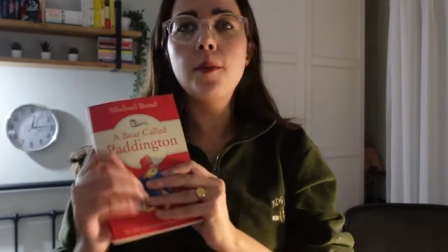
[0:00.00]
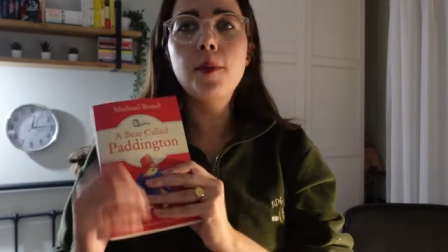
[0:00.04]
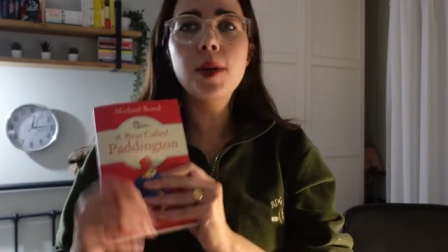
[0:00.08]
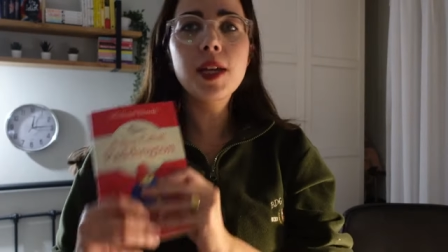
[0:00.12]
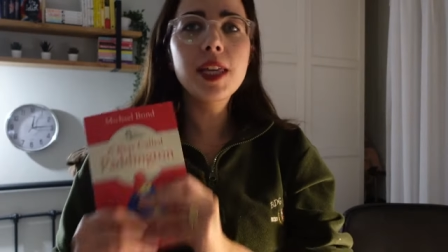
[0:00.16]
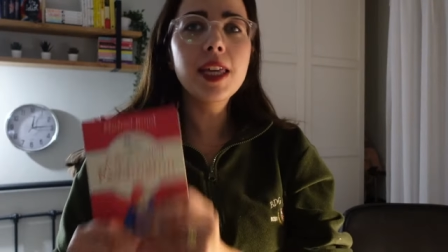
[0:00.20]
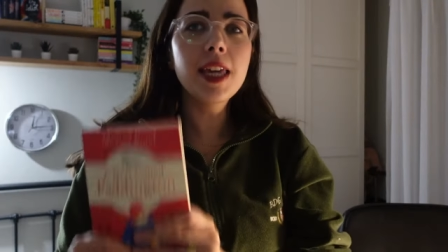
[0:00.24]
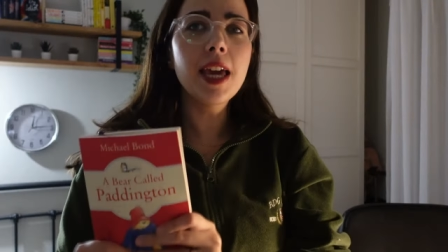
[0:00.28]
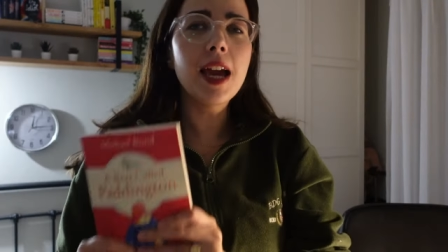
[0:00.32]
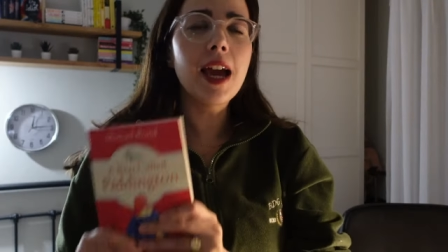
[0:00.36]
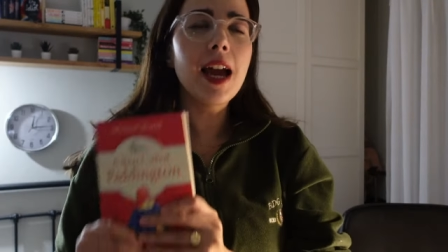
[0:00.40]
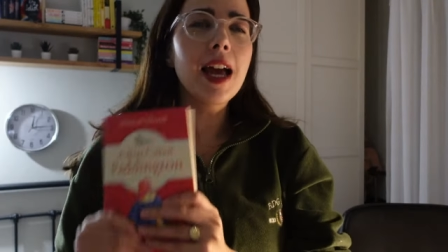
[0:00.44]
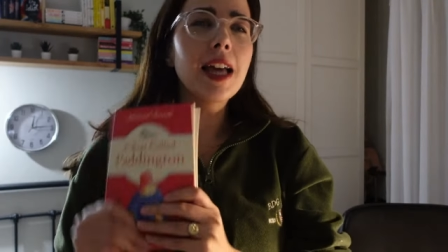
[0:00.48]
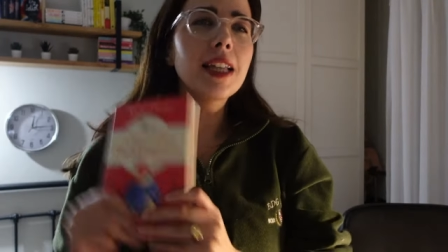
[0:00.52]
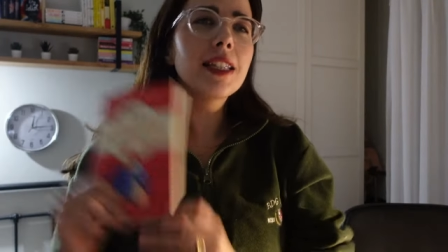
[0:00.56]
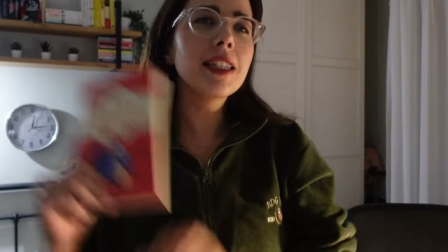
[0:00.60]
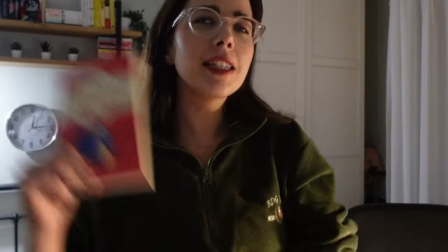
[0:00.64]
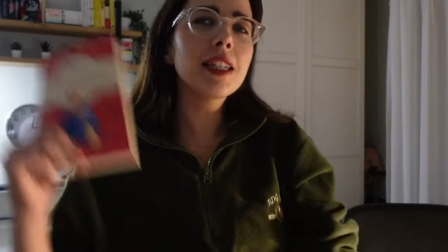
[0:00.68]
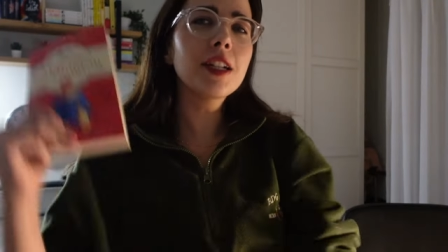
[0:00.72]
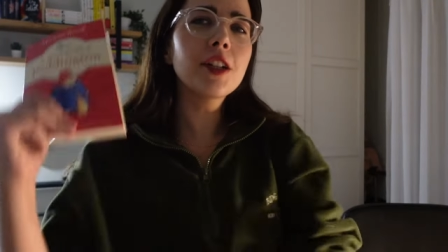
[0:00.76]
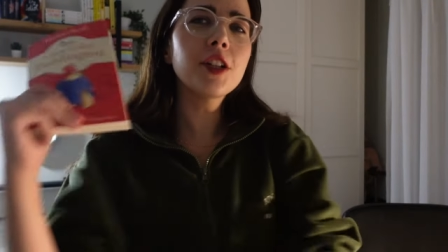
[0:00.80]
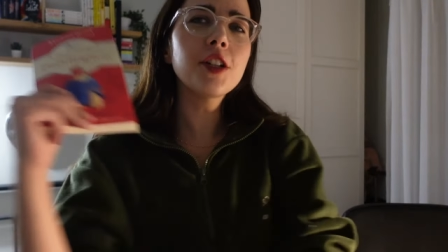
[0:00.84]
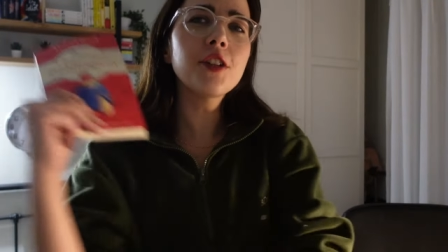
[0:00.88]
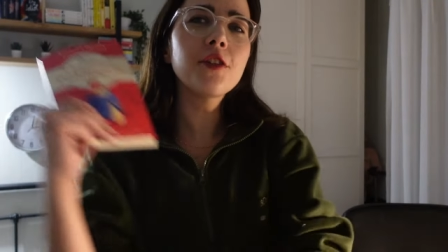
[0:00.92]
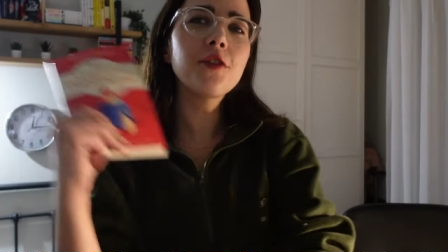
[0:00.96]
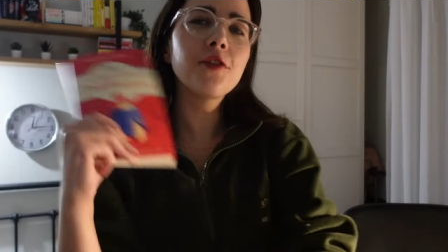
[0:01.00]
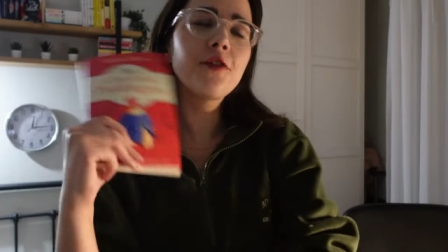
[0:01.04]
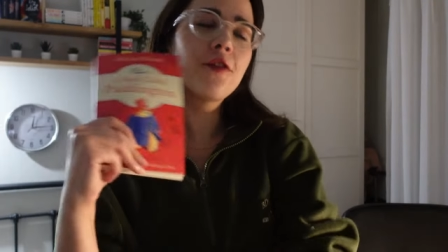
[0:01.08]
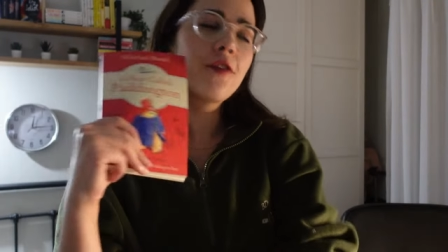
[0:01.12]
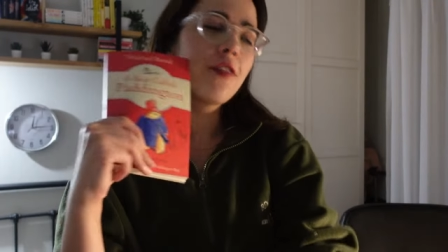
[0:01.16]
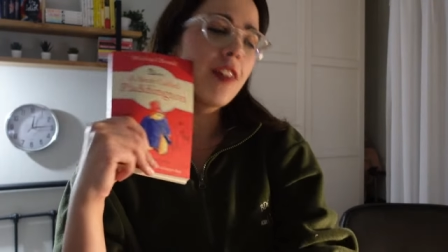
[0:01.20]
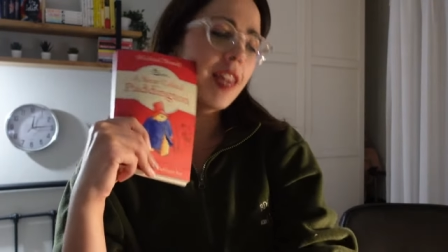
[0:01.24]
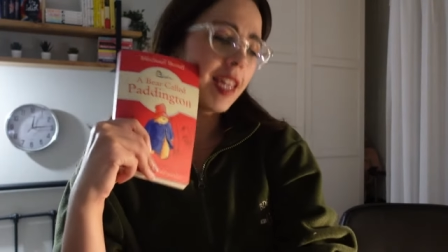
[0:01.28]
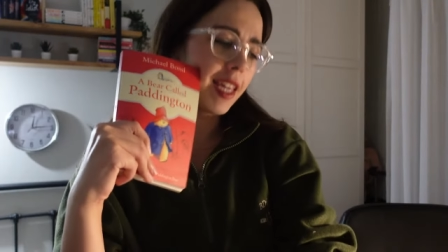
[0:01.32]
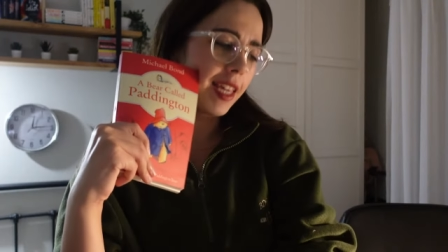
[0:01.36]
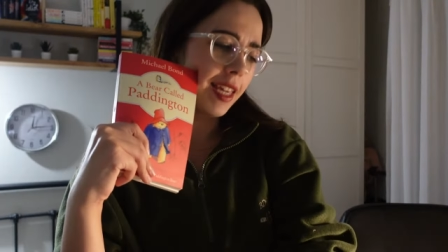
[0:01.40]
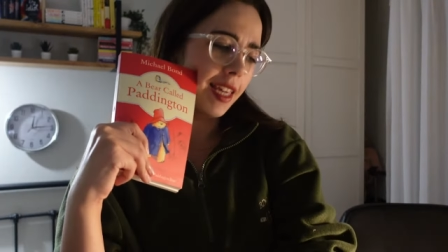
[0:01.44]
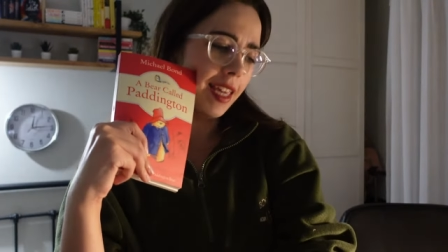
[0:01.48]
But yeah, I started
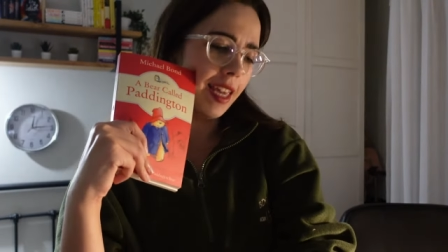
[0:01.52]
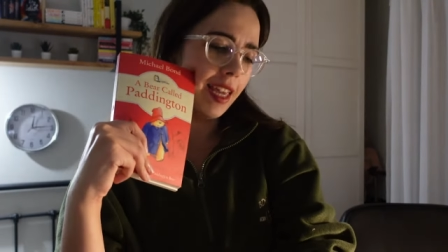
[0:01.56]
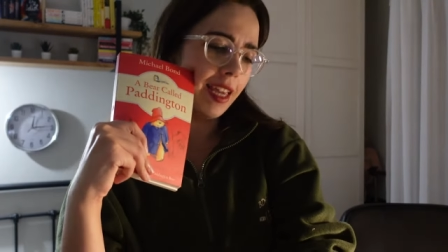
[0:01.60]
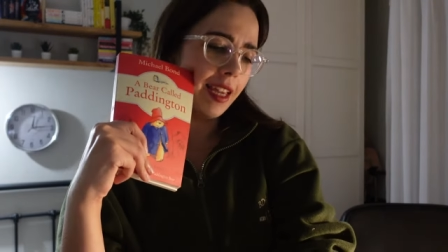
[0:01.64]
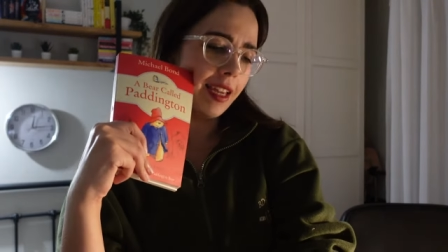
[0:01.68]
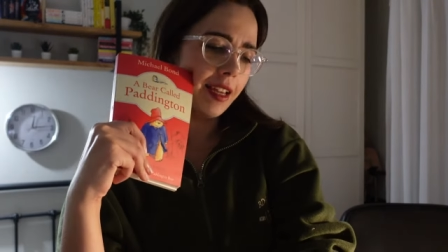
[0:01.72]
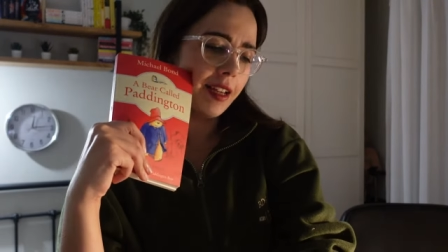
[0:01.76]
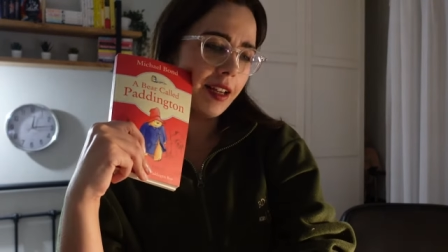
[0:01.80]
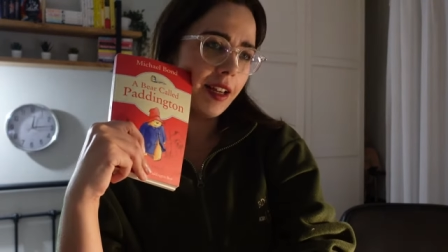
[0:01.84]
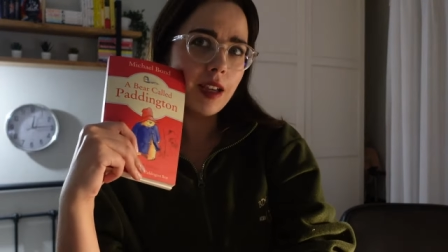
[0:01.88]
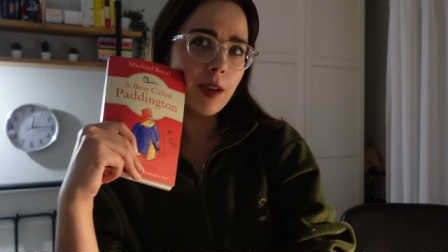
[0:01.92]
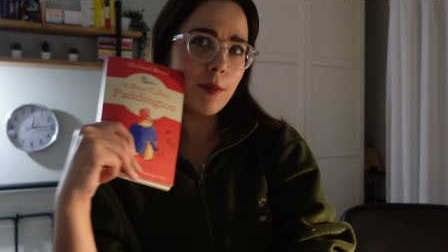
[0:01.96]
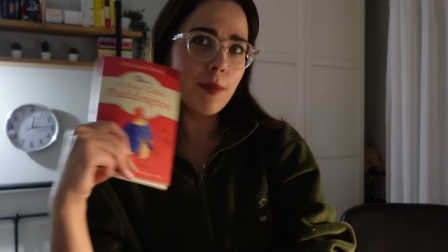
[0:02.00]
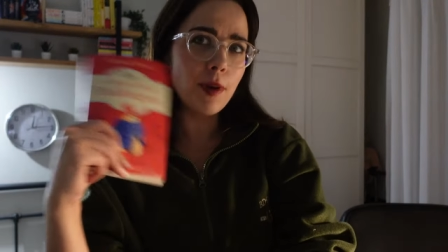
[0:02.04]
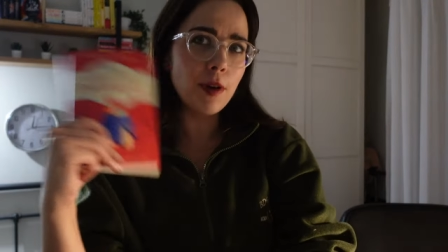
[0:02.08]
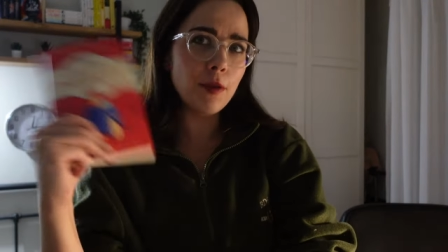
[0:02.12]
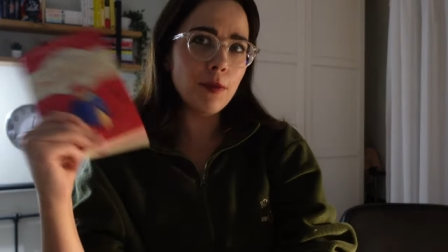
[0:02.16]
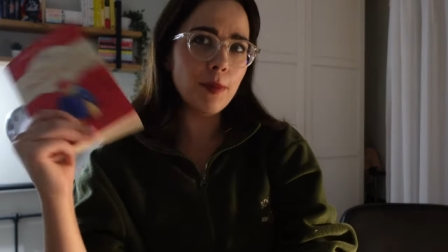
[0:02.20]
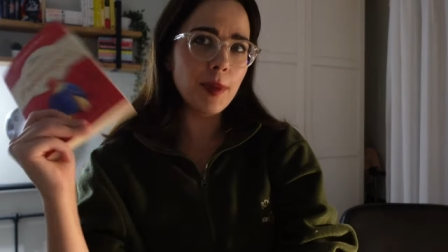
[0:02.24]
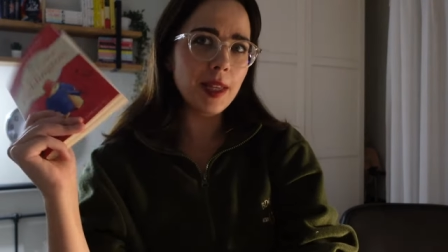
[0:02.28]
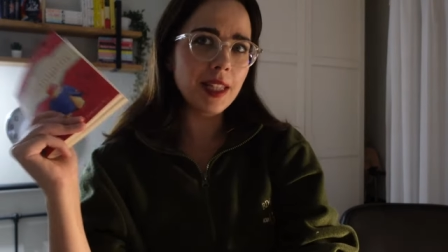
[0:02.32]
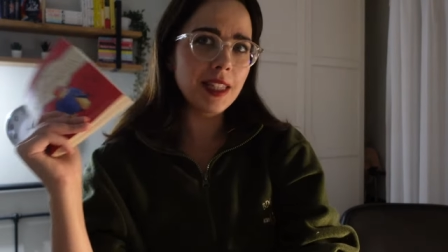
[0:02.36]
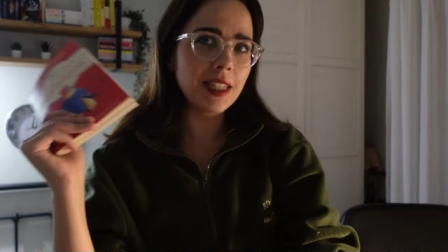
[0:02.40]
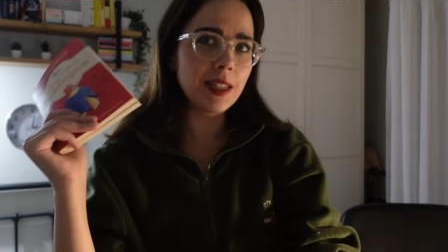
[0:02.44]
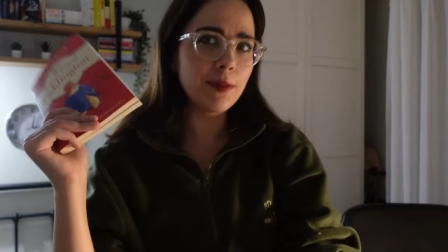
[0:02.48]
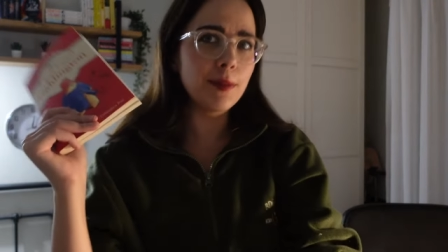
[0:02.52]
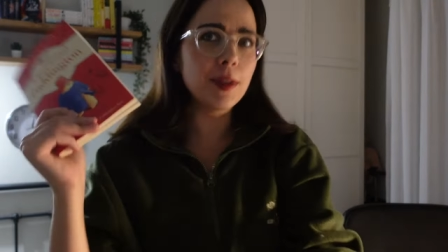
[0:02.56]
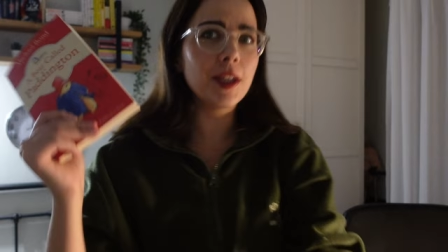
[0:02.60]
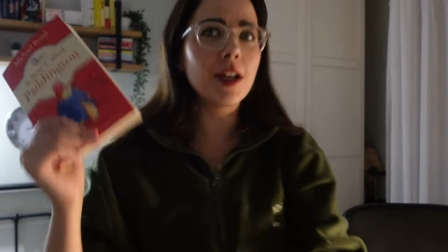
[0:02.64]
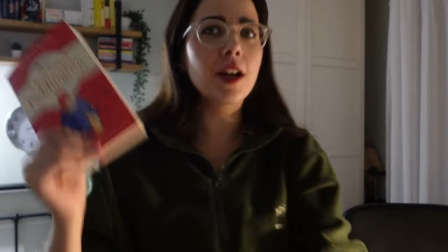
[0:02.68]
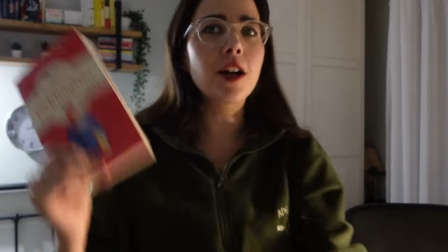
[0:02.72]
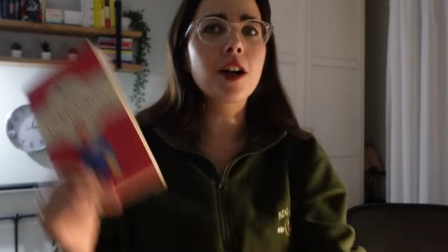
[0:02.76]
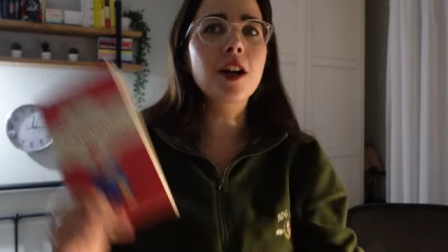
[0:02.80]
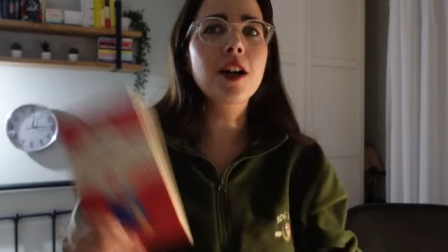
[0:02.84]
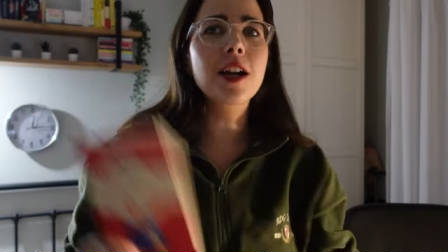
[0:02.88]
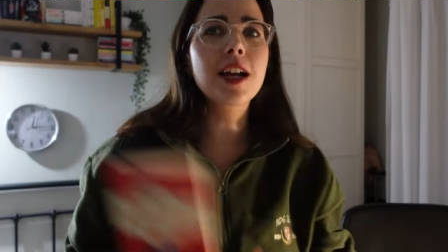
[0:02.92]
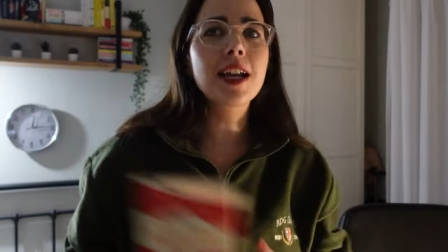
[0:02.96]
thinking about my TBR,